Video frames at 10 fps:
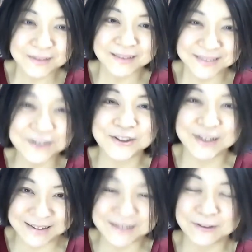
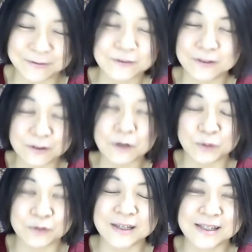law
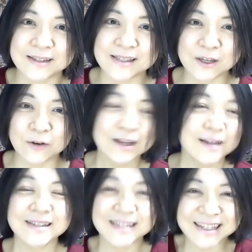professors. So
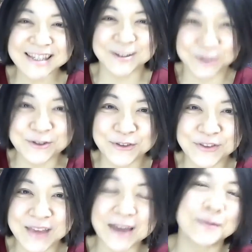that's truth.
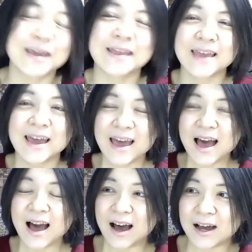I mean,
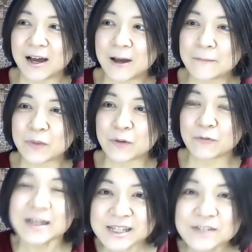
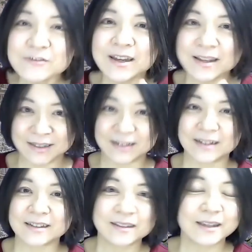once you enter,
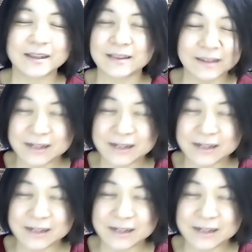there